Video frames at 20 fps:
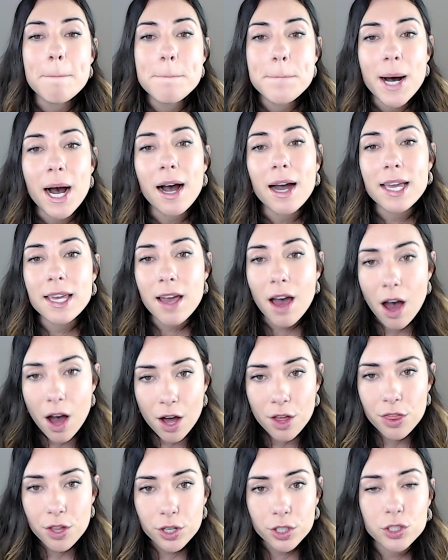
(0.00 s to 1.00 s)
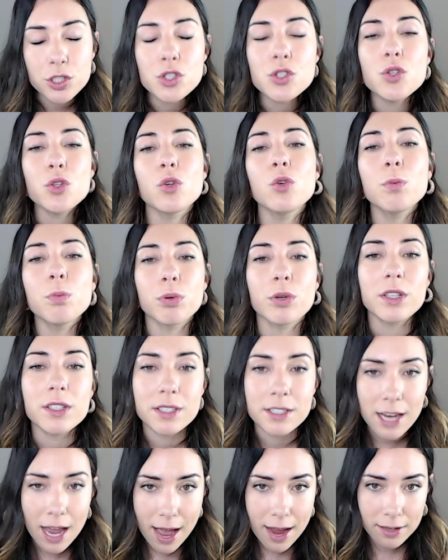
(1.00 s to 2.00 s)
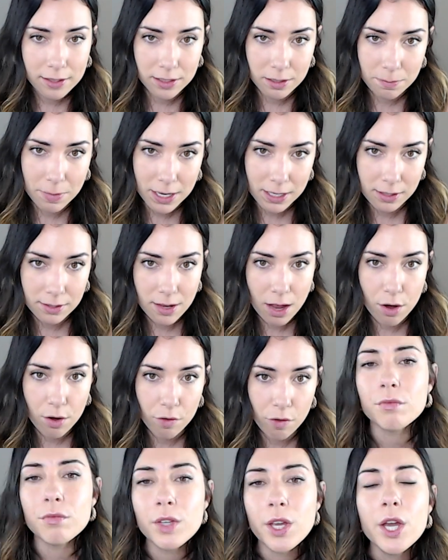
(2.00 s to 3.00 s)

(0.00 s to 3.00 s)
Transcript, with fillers: by others to protect myself.